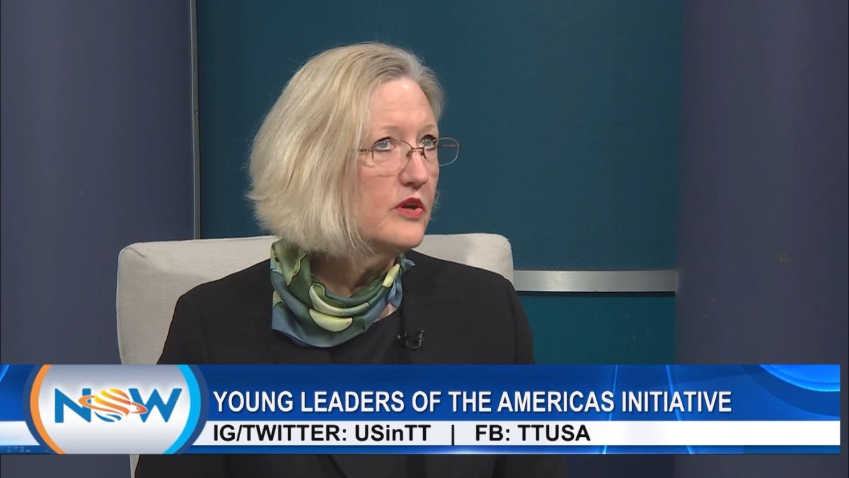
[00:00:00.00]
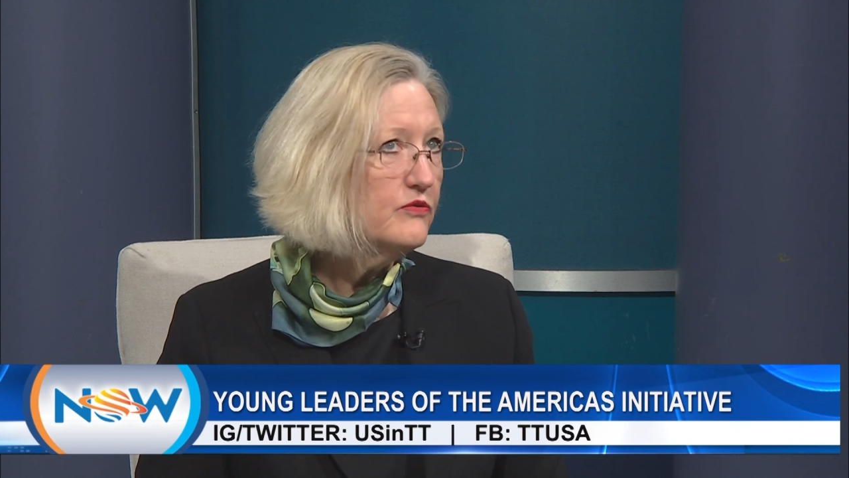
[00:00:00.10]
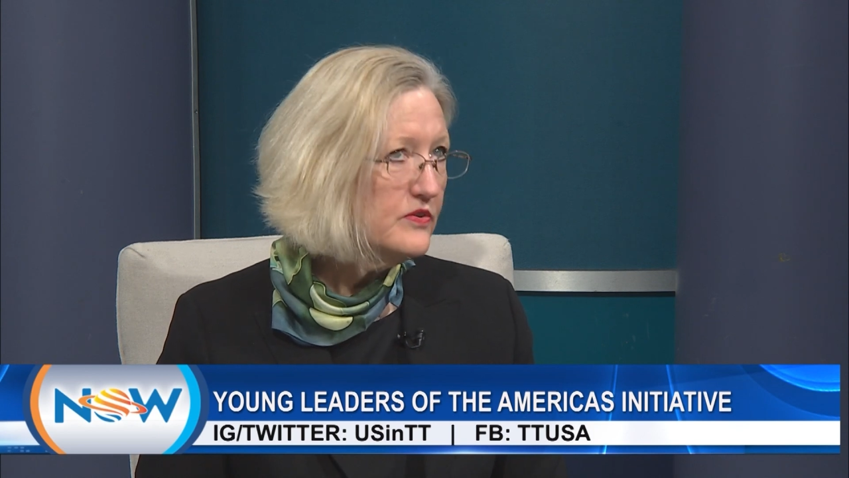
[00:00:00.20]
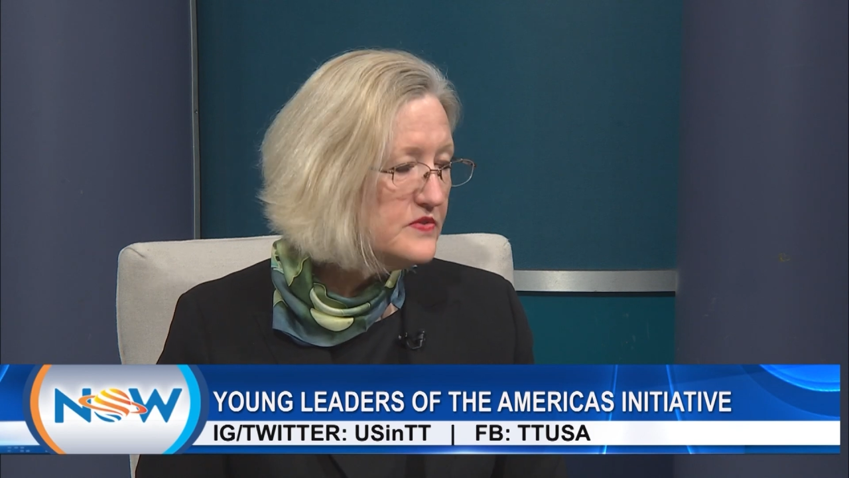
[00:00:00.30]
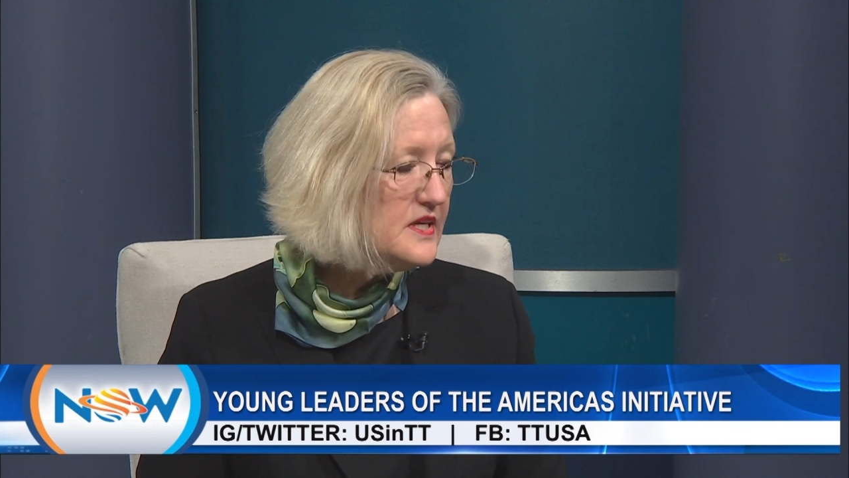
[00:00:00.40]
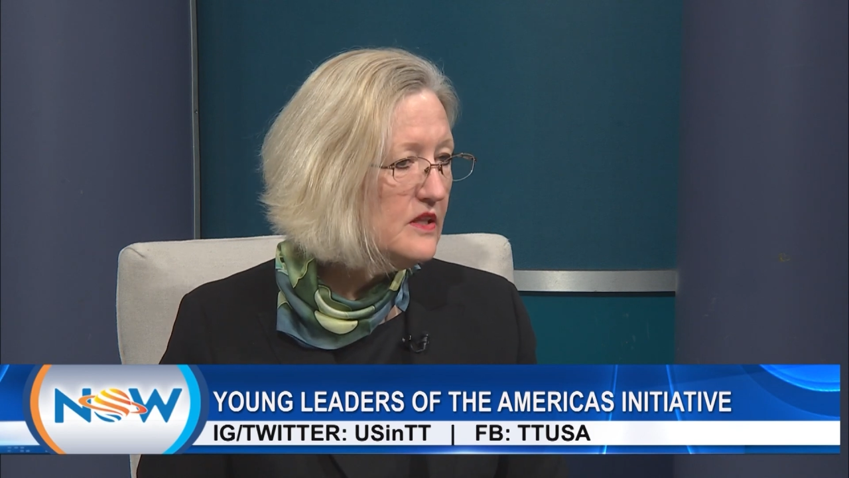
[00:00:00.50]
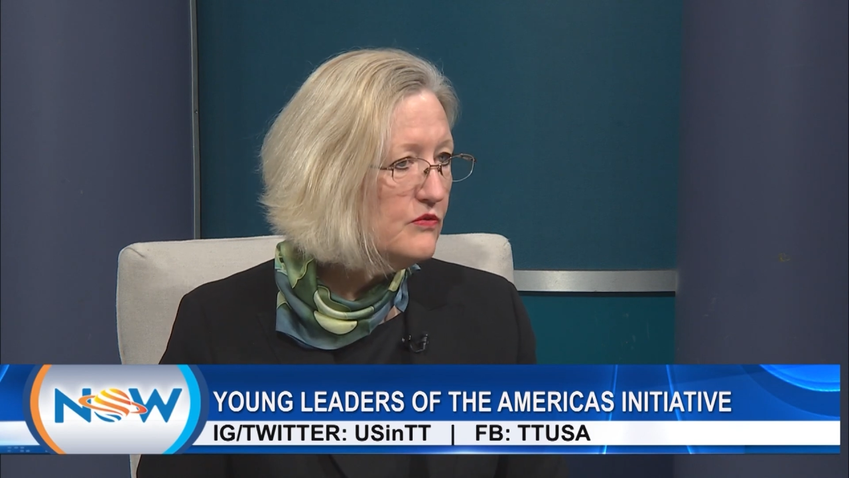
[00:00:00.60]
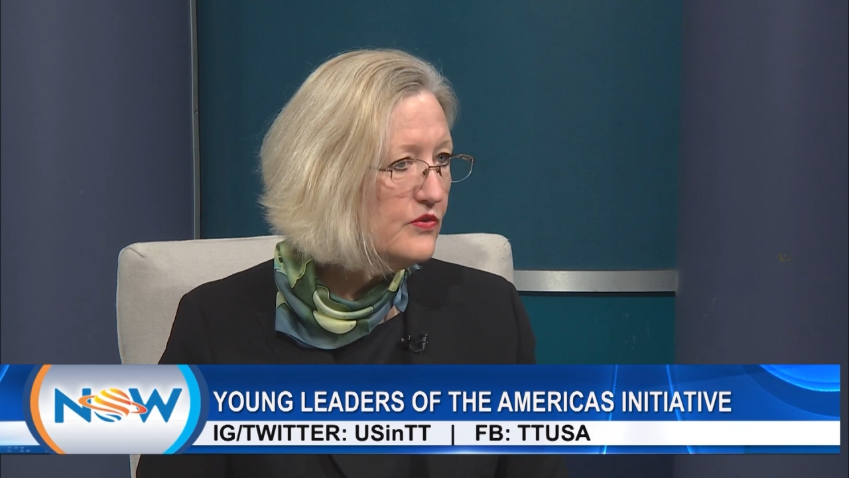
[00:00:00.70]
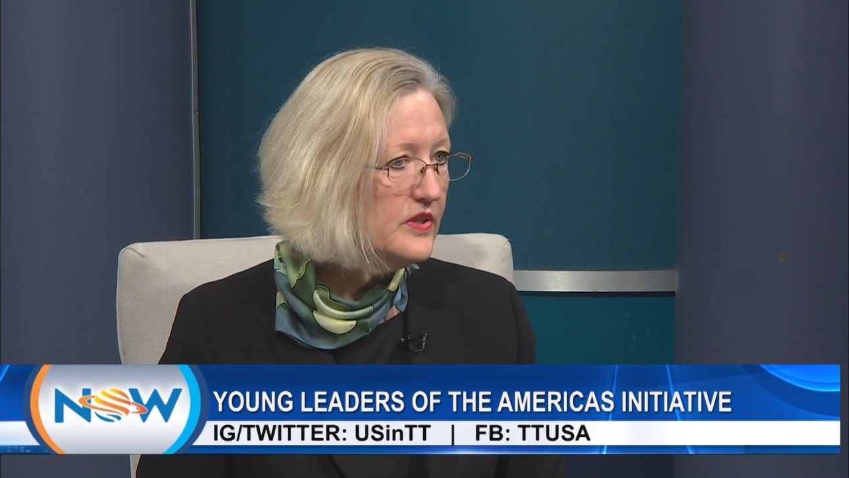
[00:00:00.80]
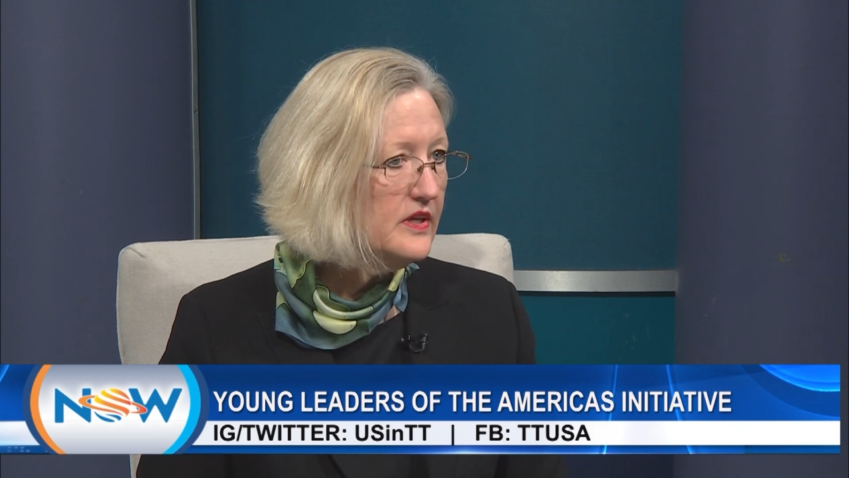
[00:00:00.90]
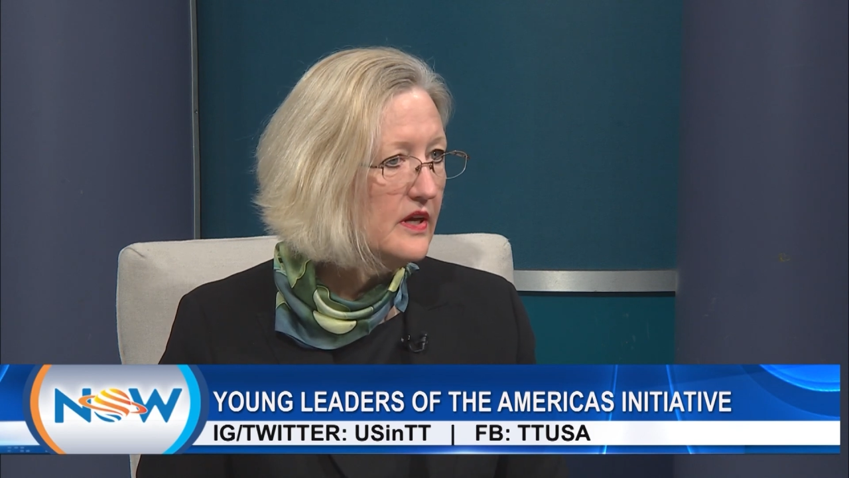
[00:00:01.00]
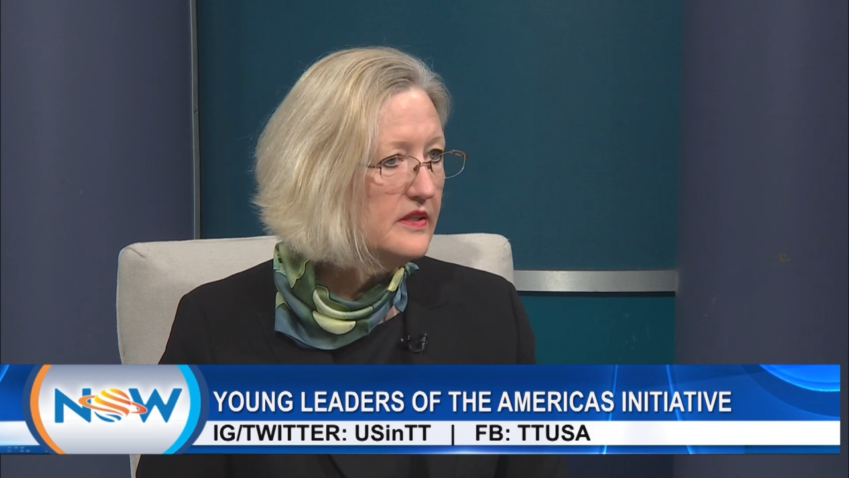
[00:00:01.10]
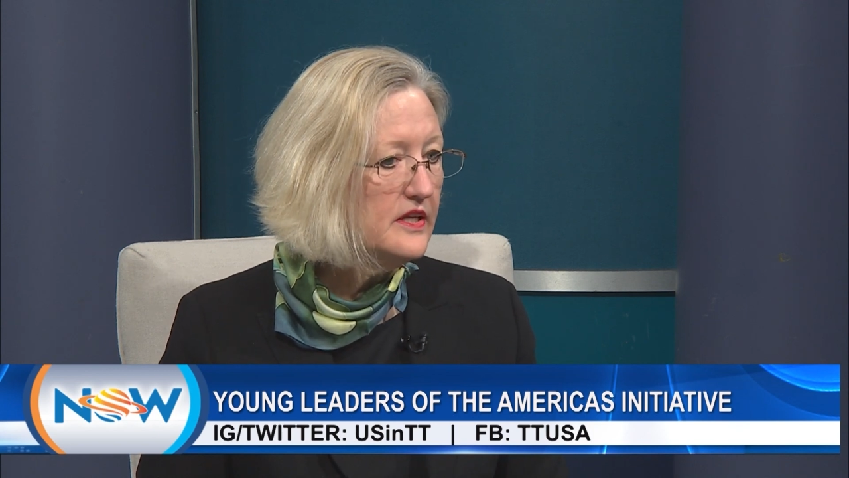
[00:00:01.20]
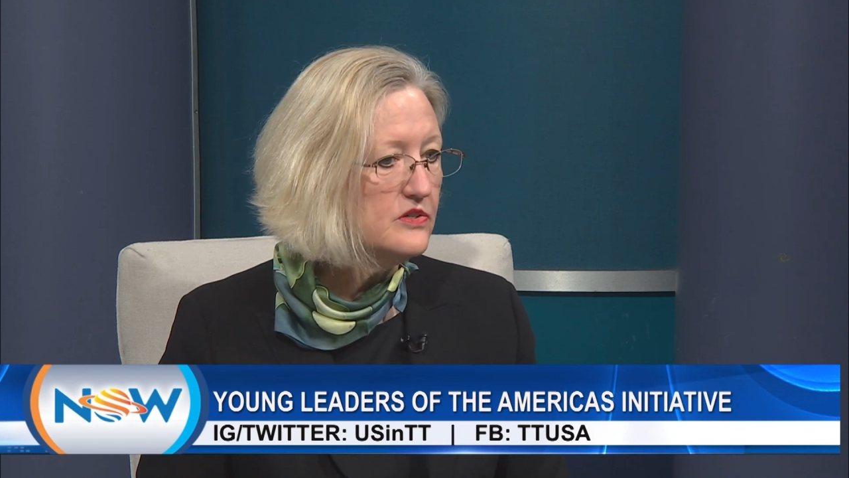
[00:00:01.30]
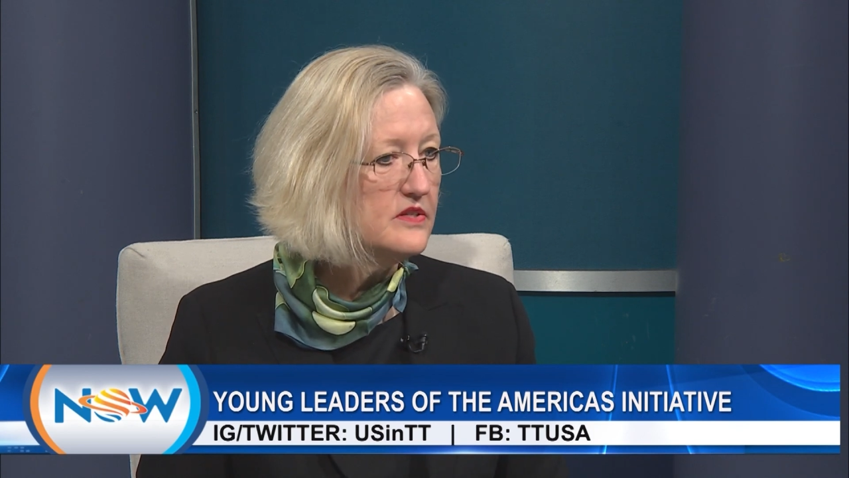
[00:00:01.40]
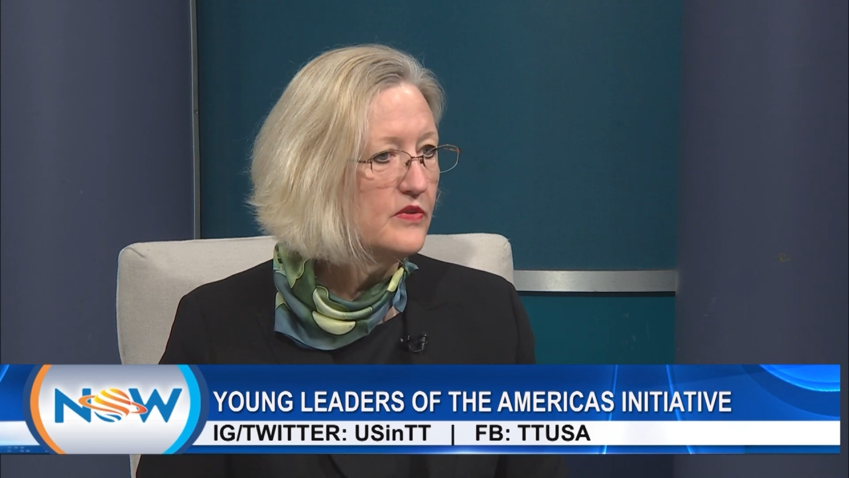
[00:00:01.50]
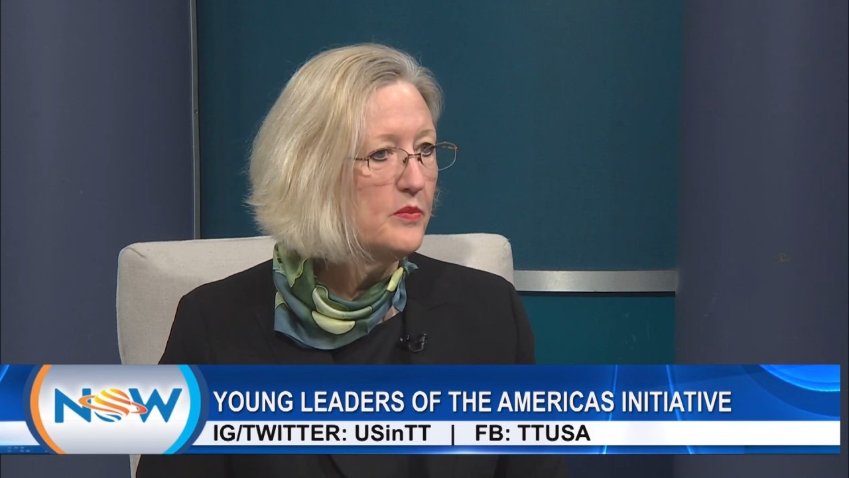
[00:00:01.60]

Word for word: February 15th for the Young Leaders